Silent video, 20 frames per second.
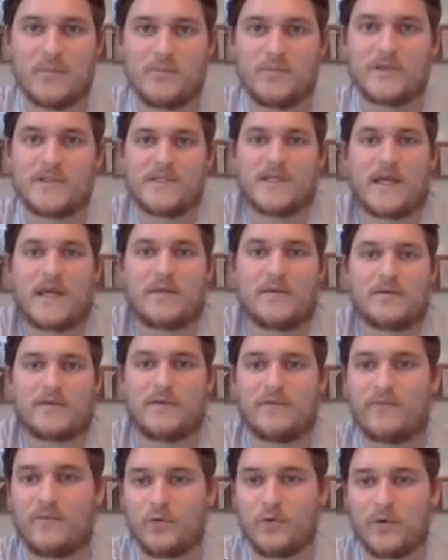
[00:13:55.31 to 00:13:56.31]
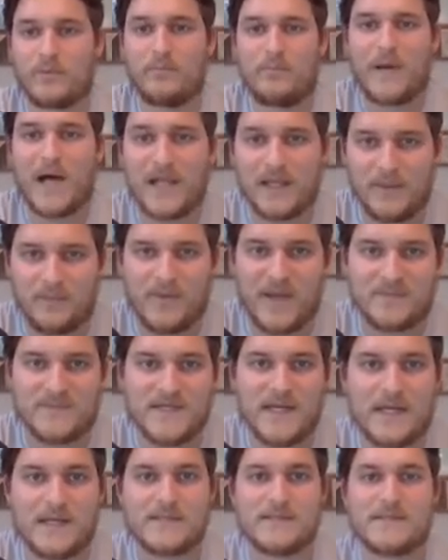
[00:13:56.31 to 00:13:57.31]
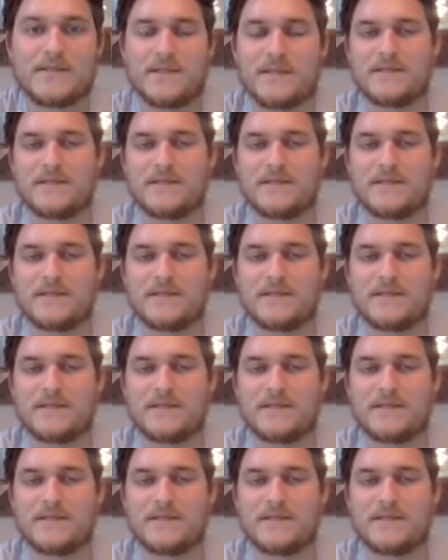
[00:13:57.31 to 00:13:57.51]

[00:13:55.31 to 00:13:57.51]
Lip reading: put together to form polypeptides.